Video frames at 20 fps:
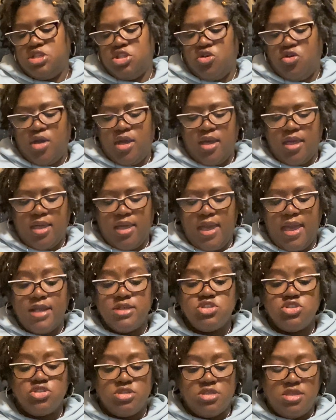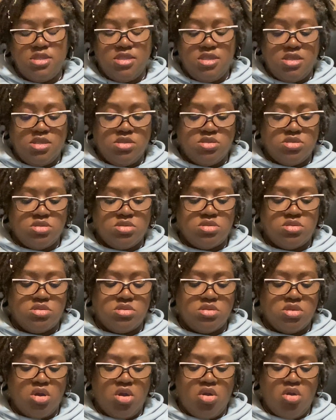So i actually these
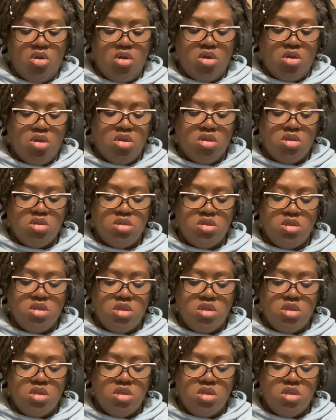are.